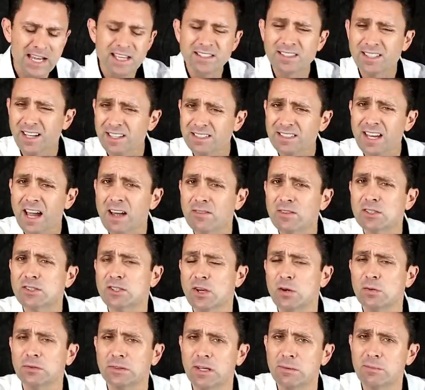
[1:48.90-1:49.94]
It does have
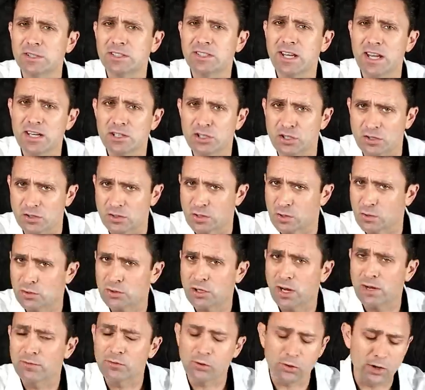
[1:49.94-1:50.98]
its own limitations,
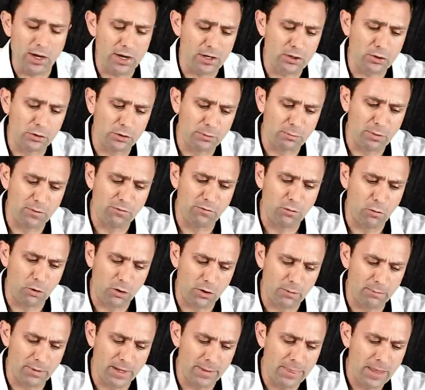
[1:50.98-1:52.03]
which I've chronicled
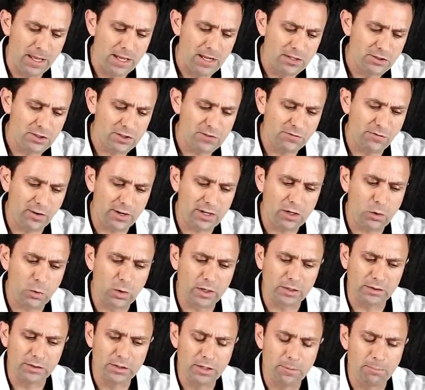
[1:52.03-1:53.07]
before, but just very
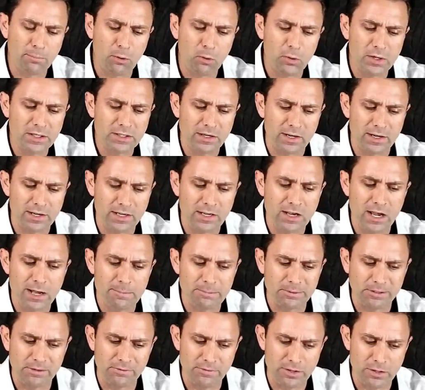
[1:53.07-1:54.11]
quickly to point on a
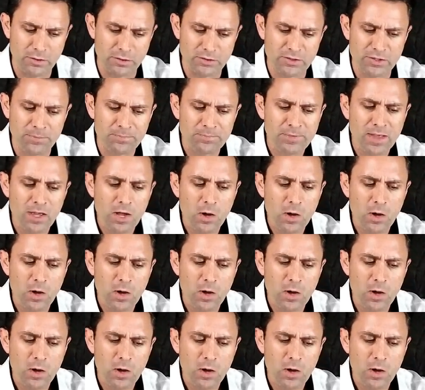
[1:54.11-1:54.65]
couple of those.